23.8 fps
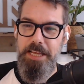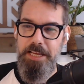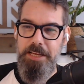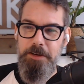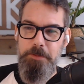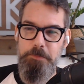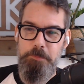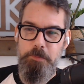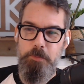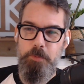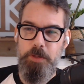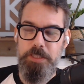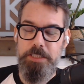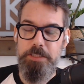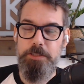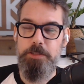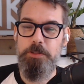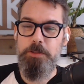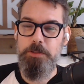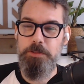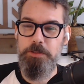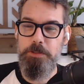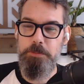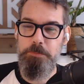what
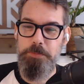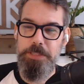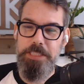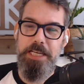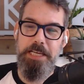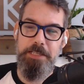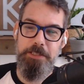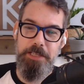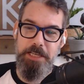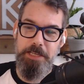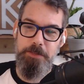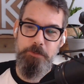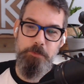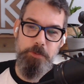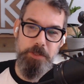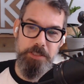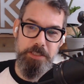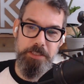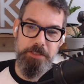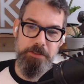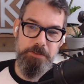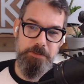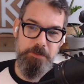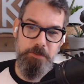it used to be, and what
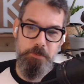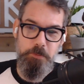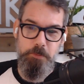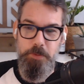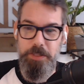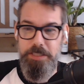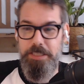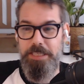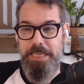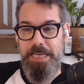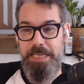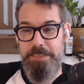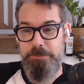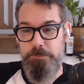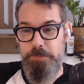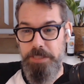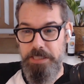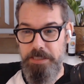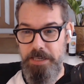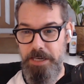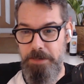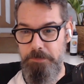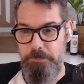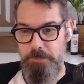it had
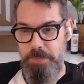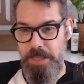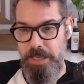become.